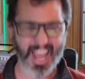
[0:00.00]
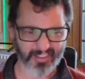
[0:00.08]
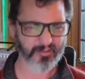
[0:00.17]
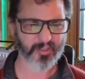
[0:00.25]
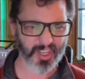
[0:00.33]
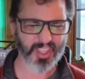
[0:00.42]

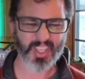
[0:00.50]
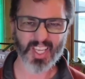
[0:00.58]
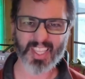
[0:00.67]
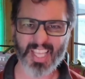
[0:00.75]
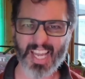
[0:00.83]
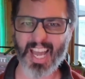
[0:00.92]

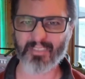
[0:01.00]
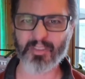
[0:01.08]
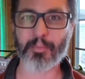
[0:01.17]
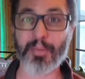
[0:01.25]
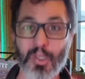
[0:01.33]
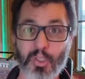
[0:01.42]
everything they have to
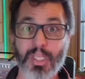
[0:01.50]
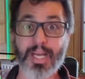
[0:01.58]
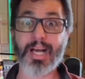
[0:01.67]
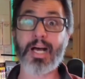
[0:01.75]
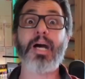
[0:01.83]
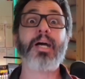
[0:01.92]
build
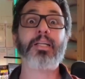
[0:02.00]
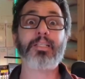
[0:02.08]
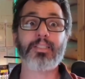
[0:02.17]
on,